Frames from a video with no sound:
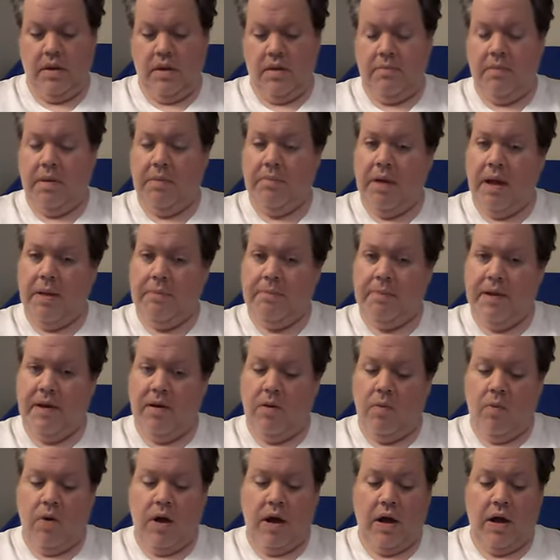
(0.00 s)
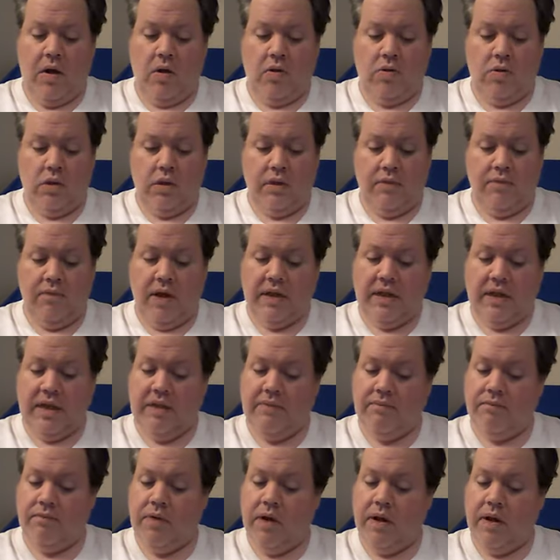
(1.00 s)
it might be a while, if I
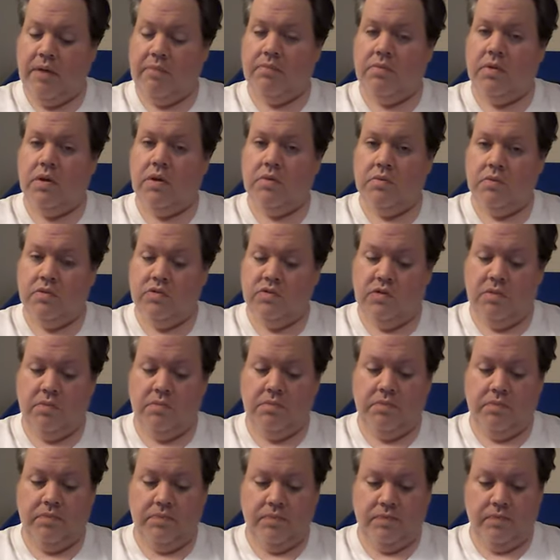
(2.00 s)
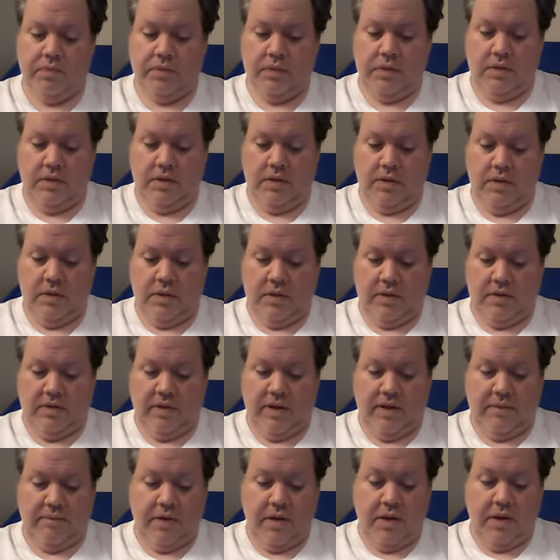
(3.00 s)
can find some
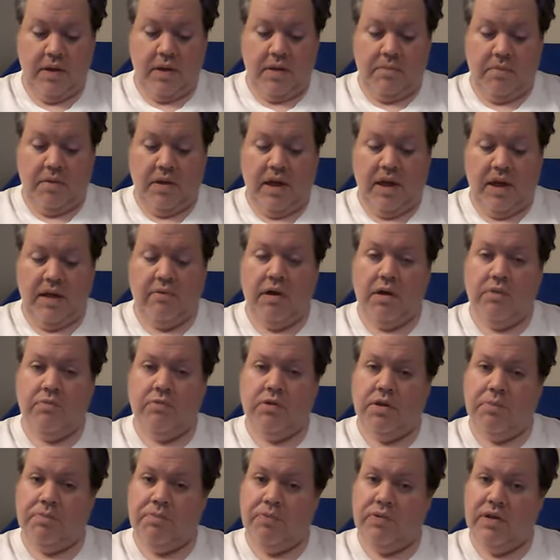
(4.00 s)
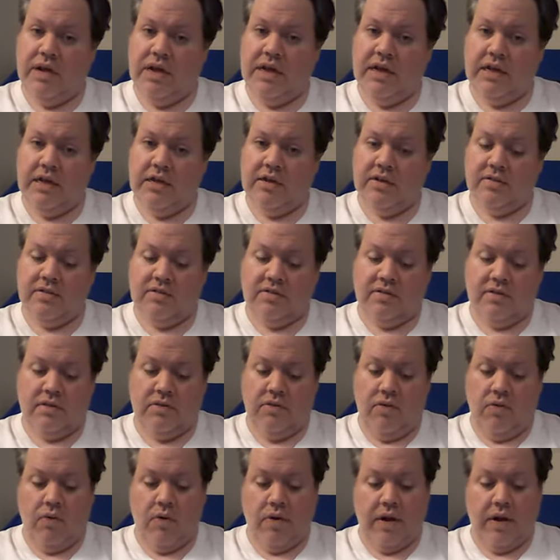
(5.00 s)
stuff. But anyway, with a pretty good
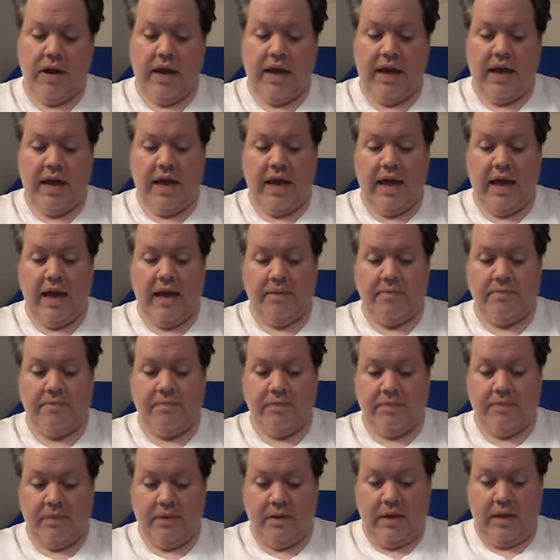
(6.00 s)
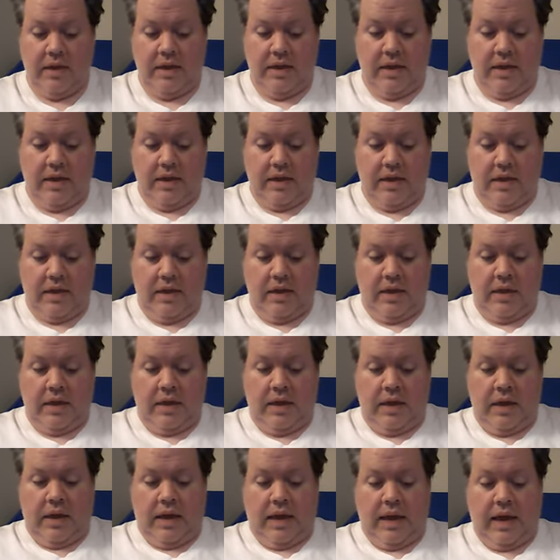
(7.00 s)
story, um,
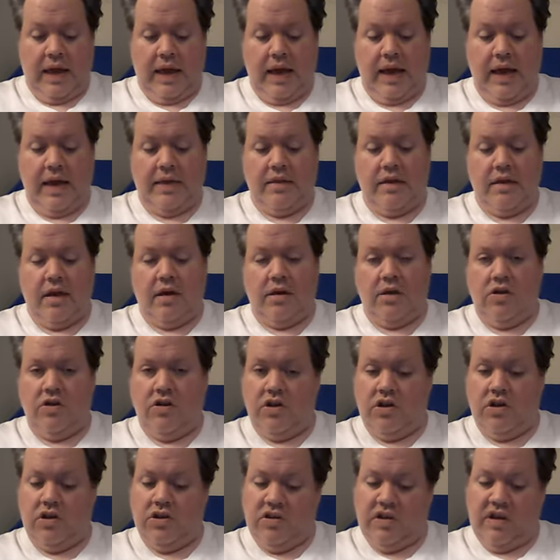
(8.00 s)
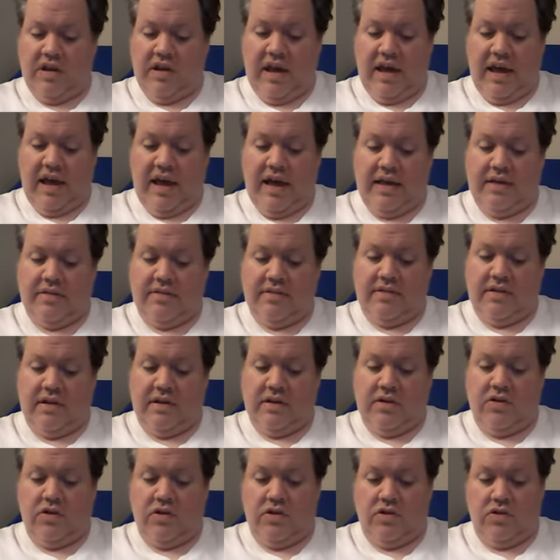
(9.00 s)
and a good cast, a
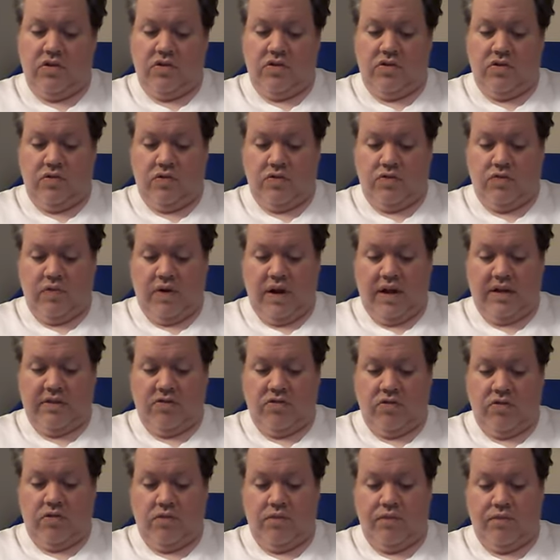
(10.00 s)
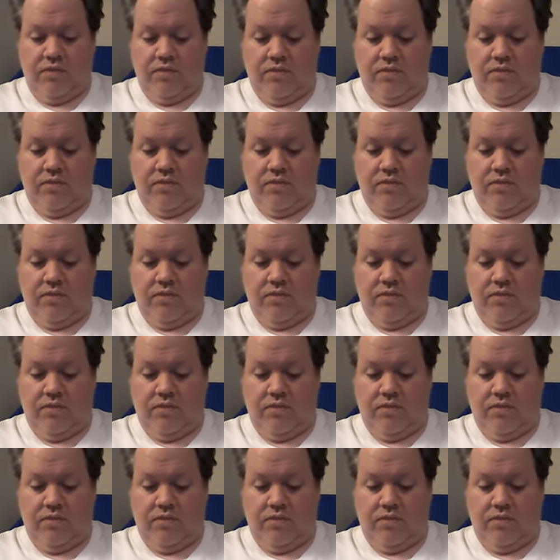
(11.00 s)
good director,